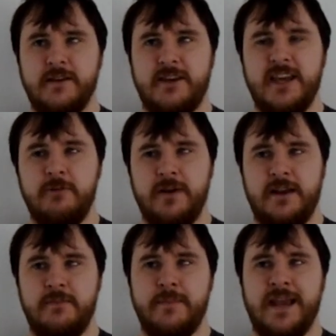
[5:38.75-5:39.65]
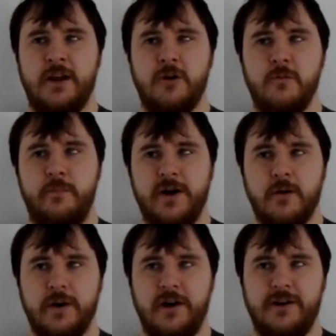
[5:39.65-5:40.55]
kiwi and mango
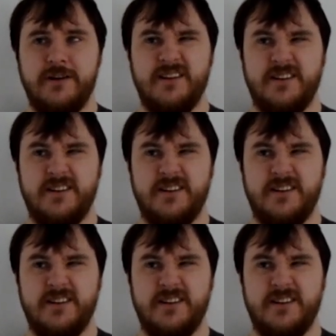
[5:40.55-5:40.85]
Bilbo,